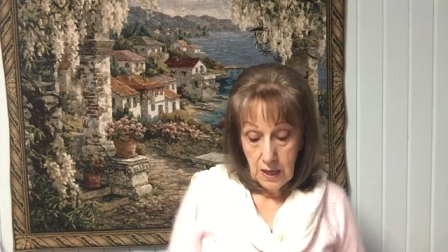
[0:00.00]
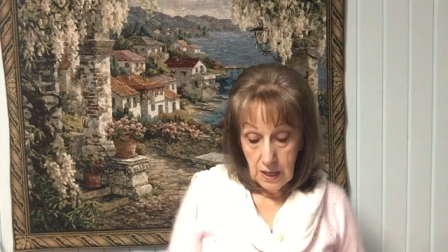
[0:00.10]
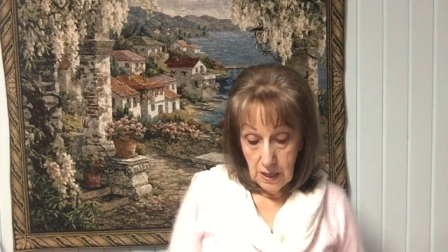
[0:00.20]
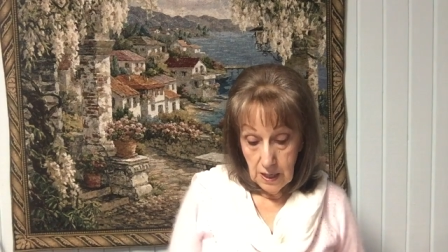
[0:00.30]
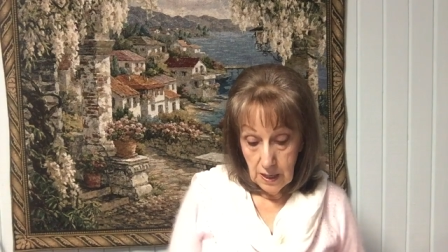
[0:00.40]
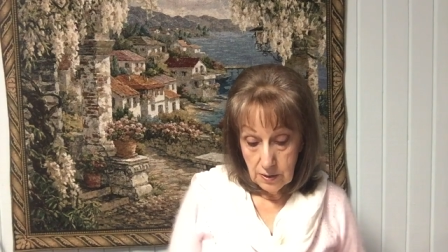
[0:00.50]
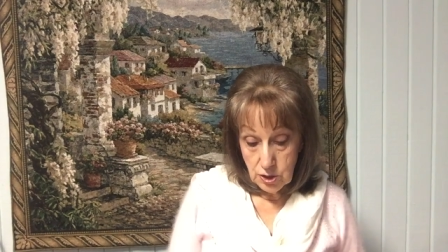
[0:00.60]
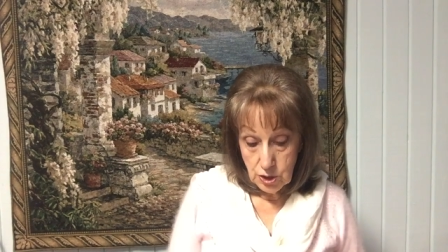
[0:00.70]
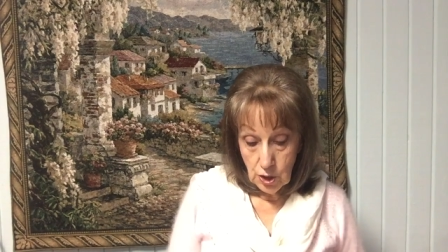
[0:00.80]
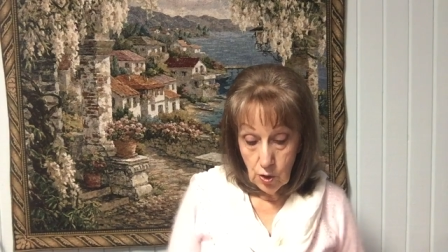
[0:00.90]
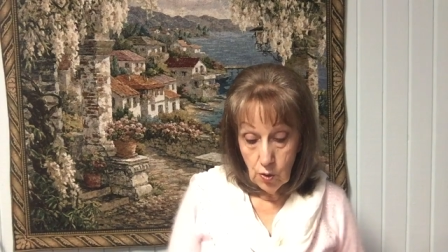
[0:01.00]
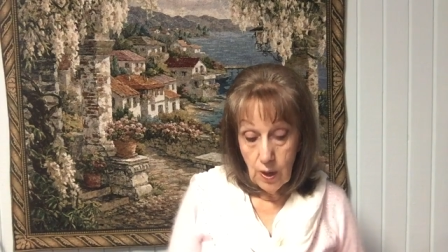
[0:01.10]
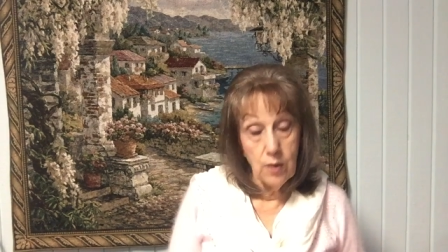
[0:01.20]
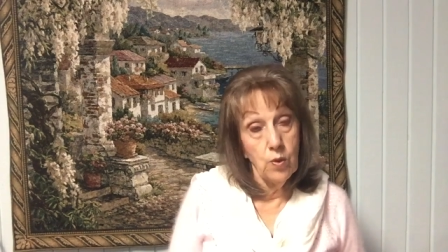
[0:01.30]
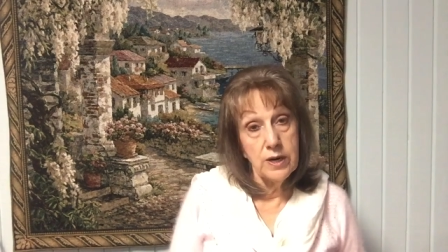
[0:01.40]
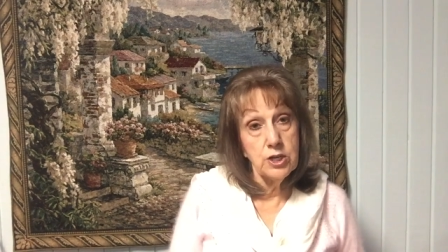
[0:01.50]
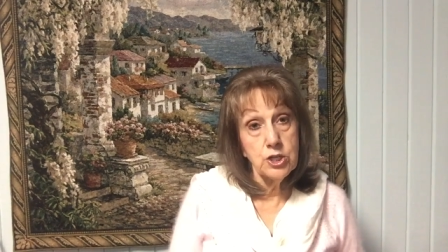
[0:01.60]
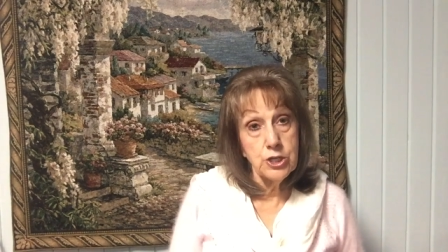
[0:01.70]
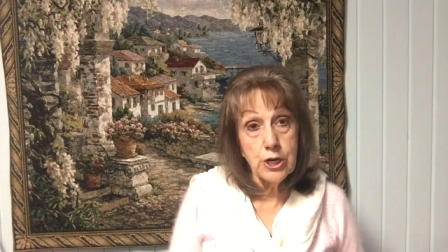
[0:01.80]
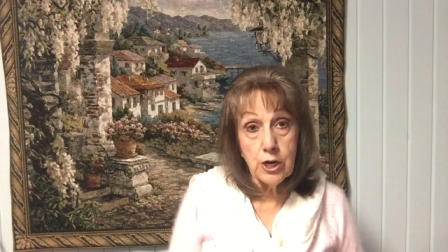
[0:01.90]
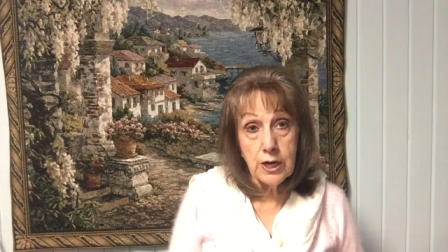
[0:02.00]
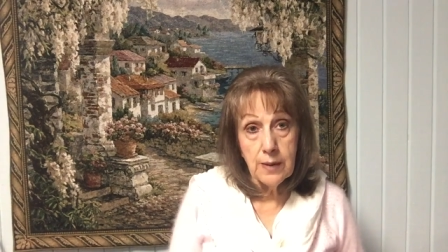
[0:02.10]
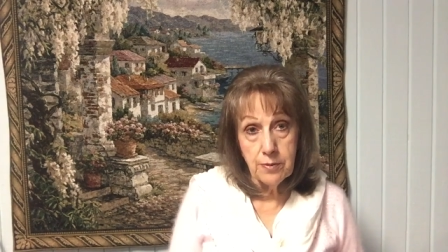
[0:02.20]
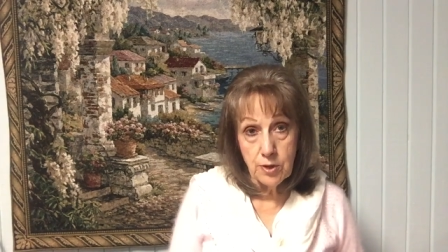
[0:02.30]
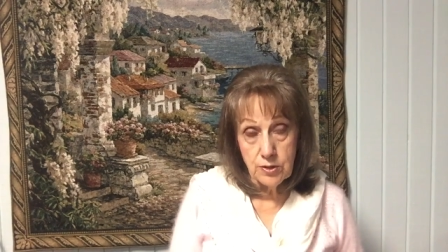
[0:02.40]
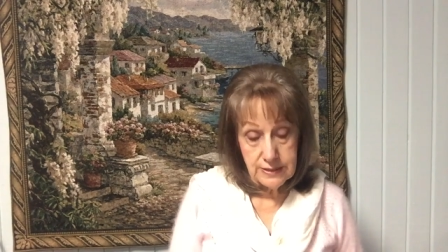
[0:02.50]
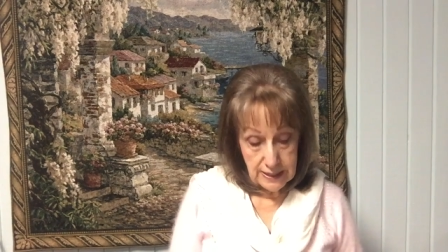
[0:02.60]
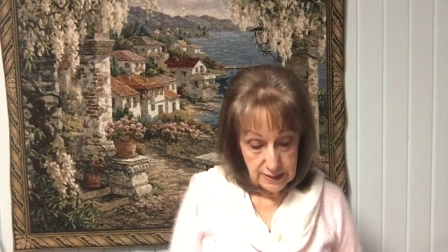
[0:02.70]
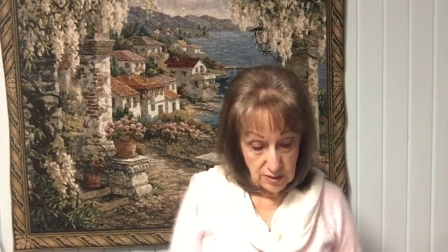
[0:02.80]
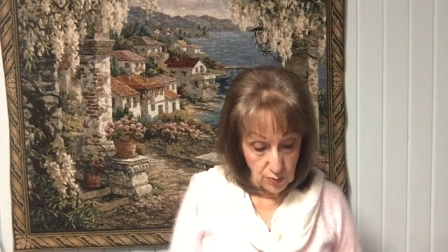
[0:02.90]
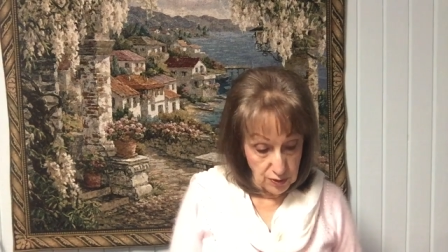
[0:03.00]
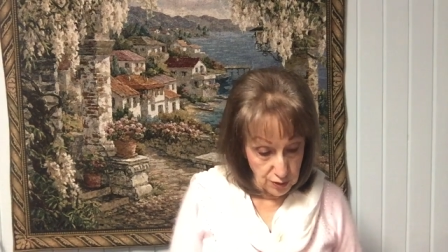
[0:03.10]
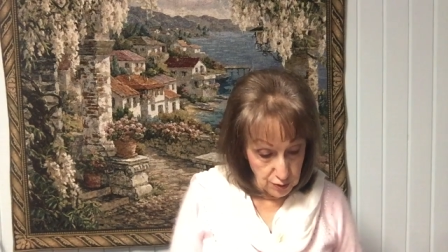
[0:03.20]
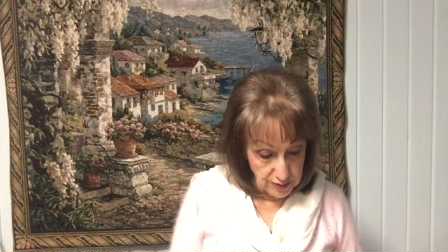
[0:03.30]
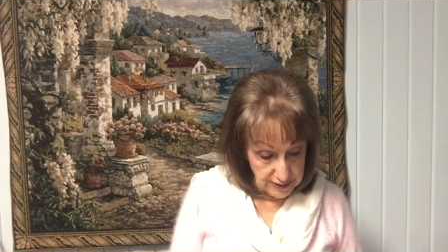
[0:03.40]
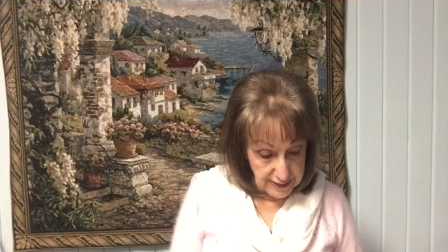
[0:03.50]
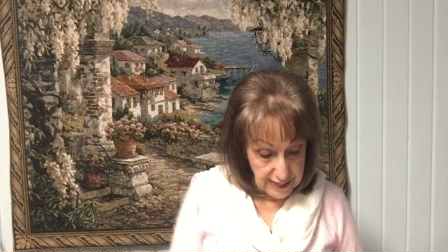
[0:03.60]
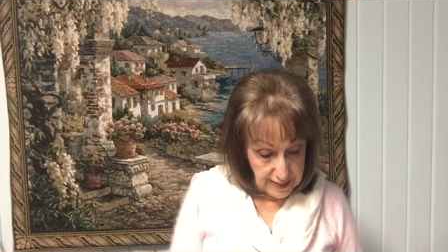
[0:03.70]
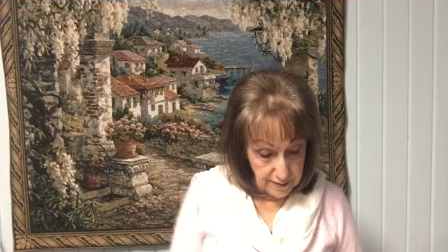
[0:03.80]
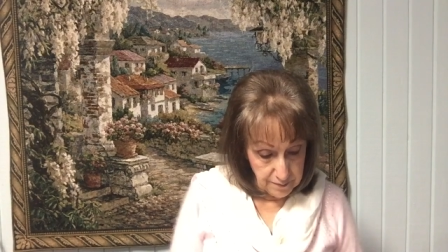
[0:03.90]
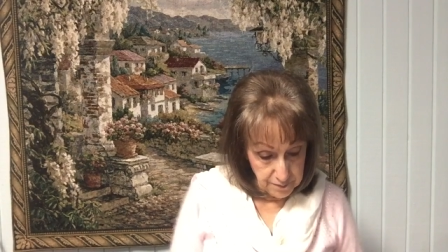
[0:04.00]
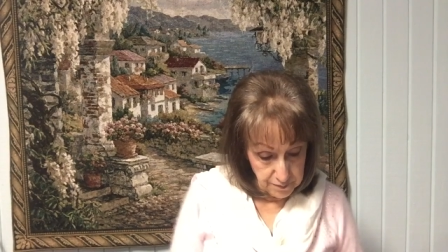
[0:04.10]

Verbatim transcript: And so I wanted to share a couple of those things with you today.